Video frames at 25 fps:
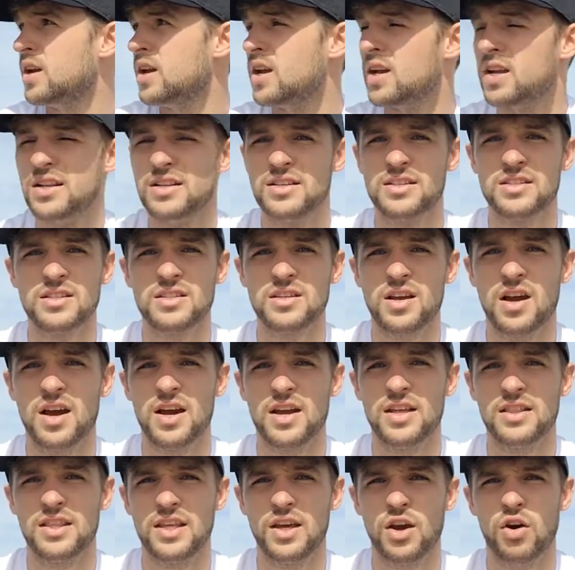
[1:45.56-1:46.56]

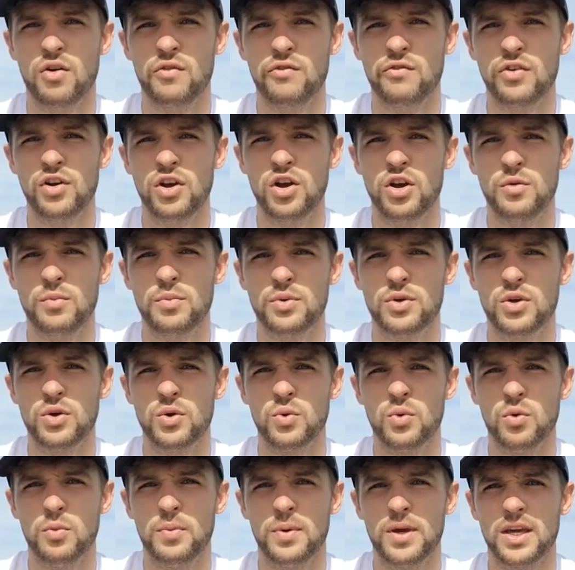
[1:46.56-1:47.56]
Inside the envelope,
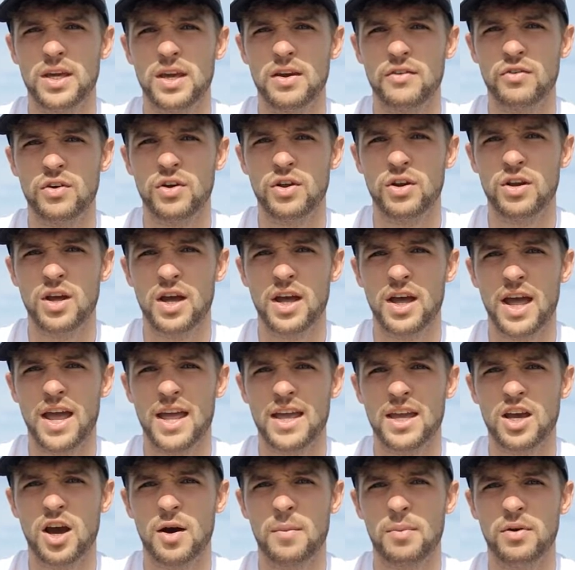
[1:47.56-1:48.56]
you will be given
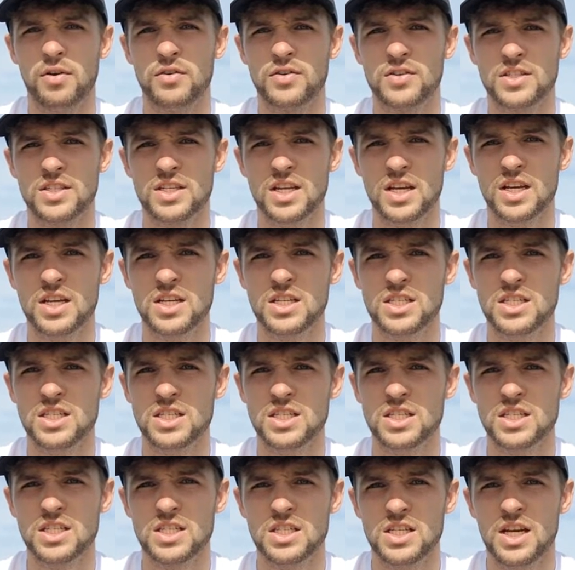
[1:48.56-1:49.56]
a couple of
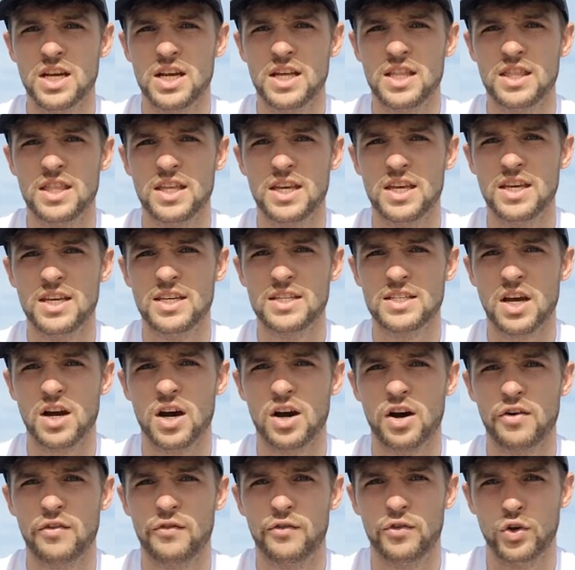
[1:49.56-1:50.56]
stickers. These
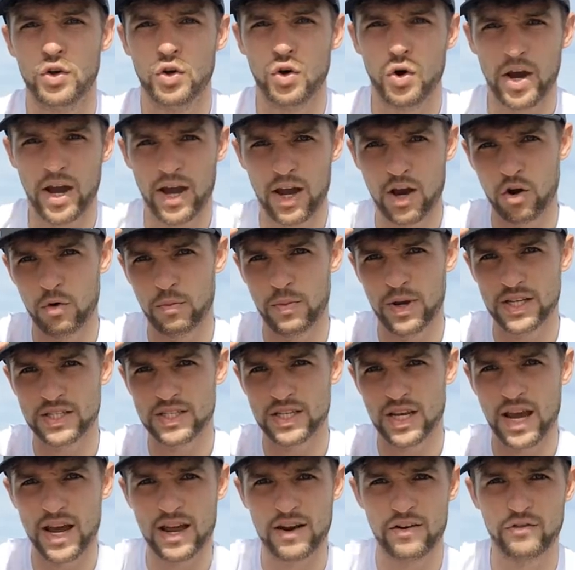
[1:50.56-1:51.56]
are for your
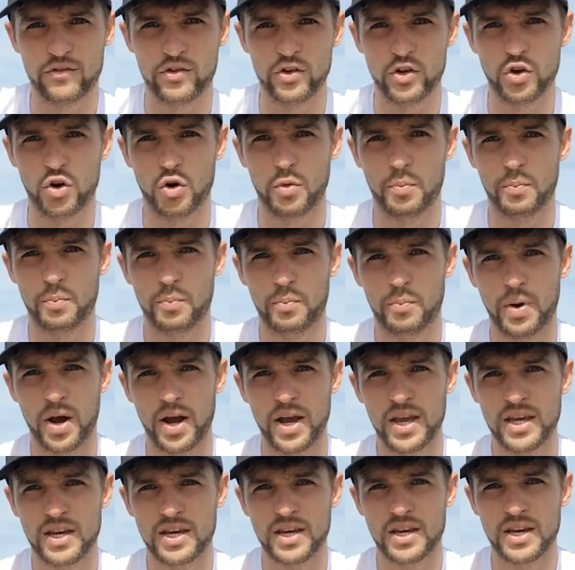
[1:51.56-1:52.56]
helmet and for your
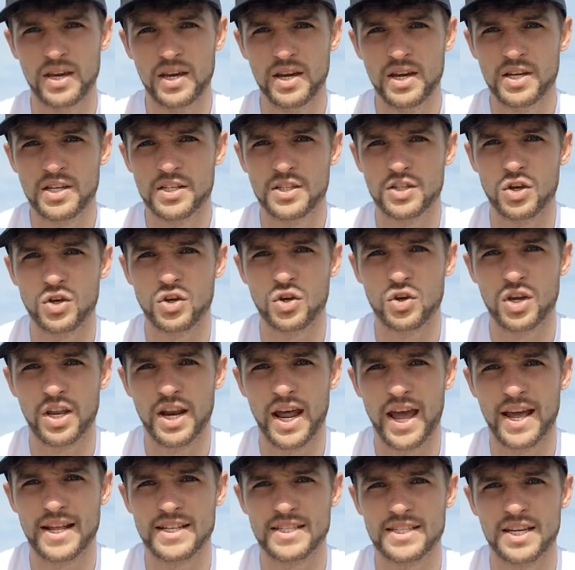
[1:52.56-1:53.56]
bike, so you can
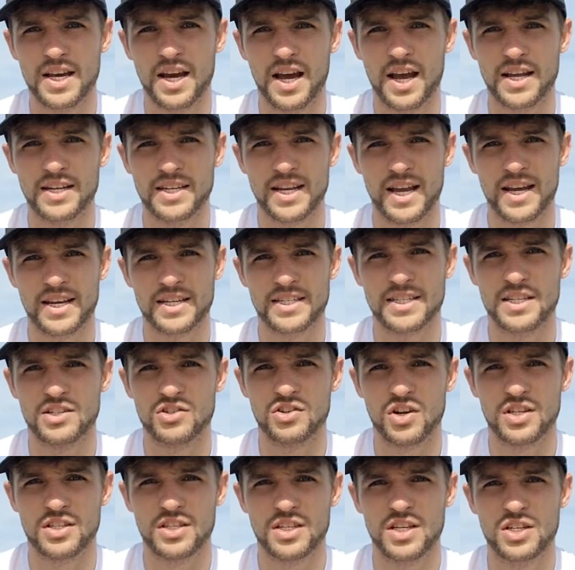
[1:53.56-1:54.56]
enter and exit
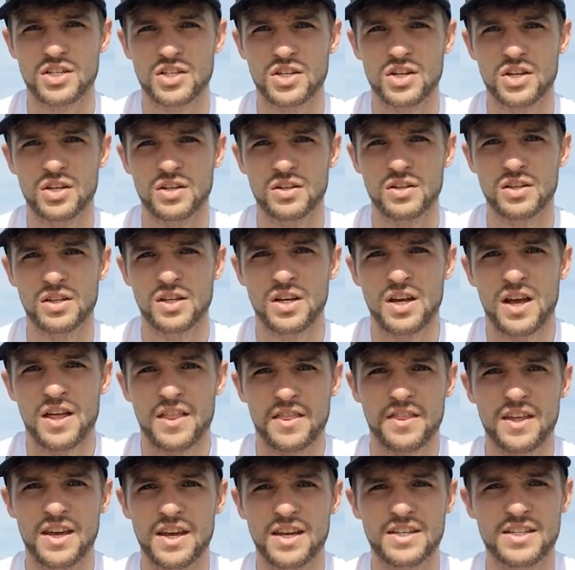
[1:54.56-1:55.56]
transition.
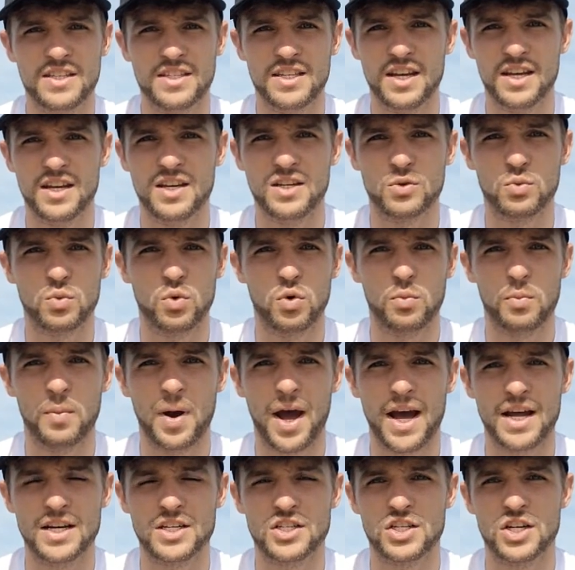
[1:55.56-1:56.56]
These stickers will
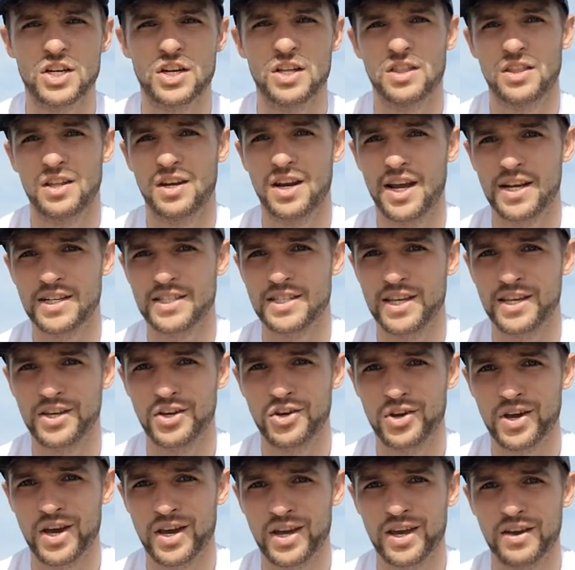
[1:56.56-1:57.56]
match the next thing
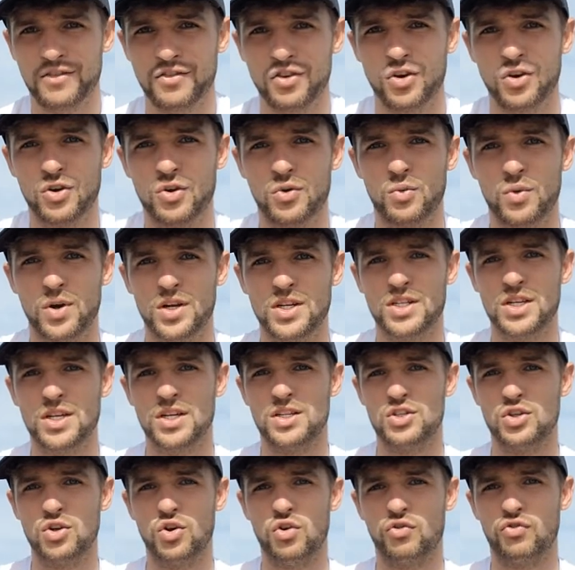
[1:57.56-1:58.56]
you get given, which
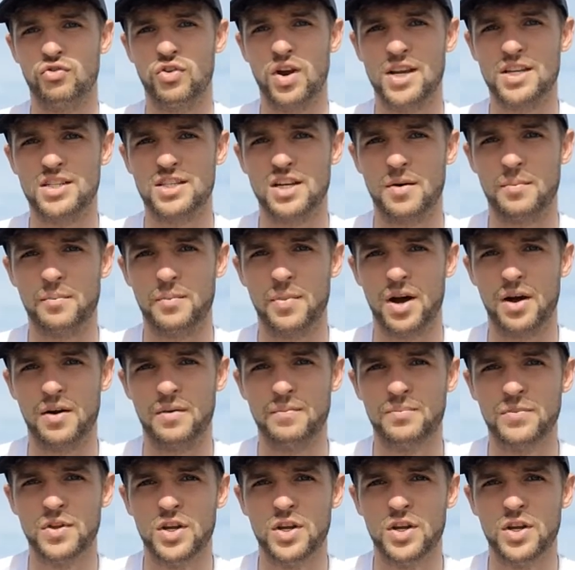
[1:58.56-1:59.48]
is your race number.